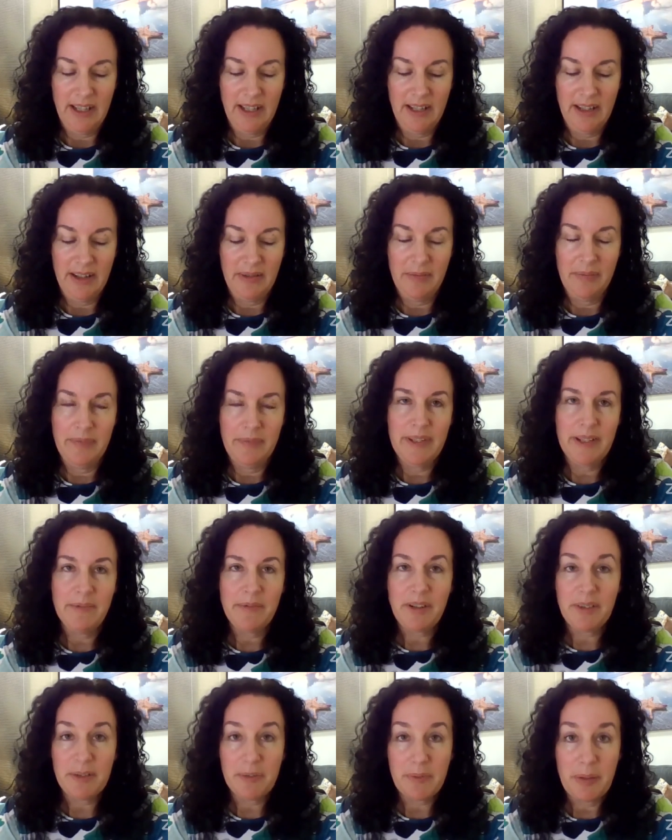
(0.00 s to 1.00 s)
Um, yeah.
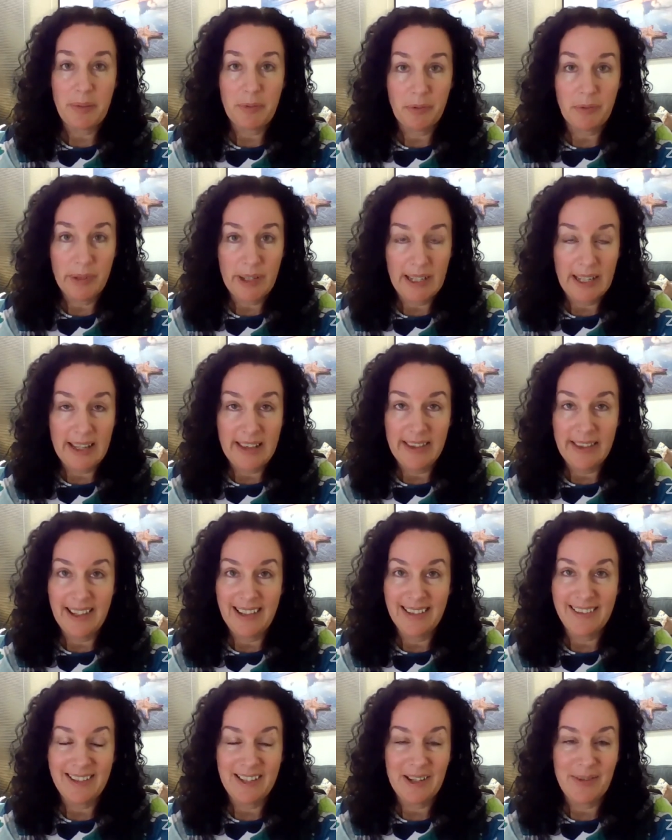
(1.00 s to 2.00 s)
Sometimes people really
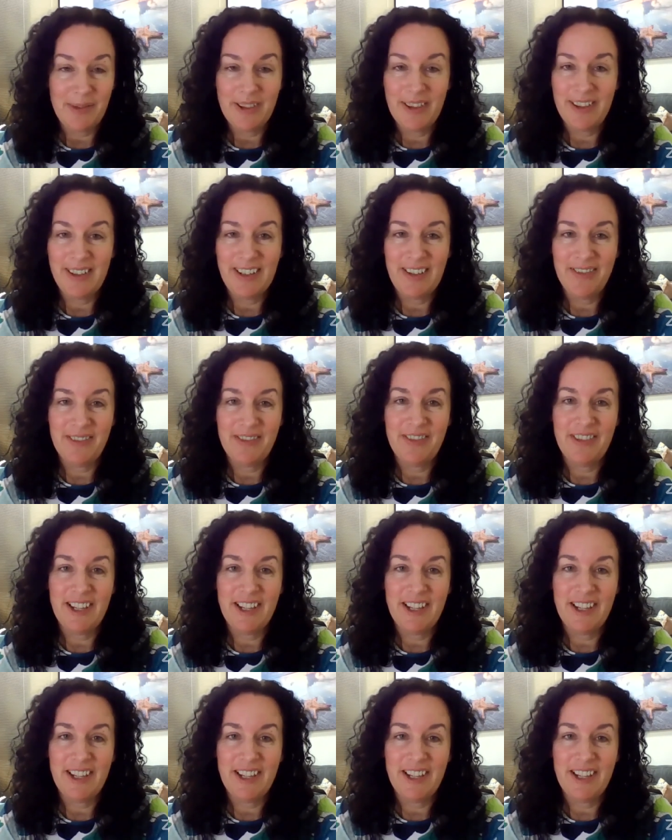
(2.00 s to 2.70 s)
think they're with the love of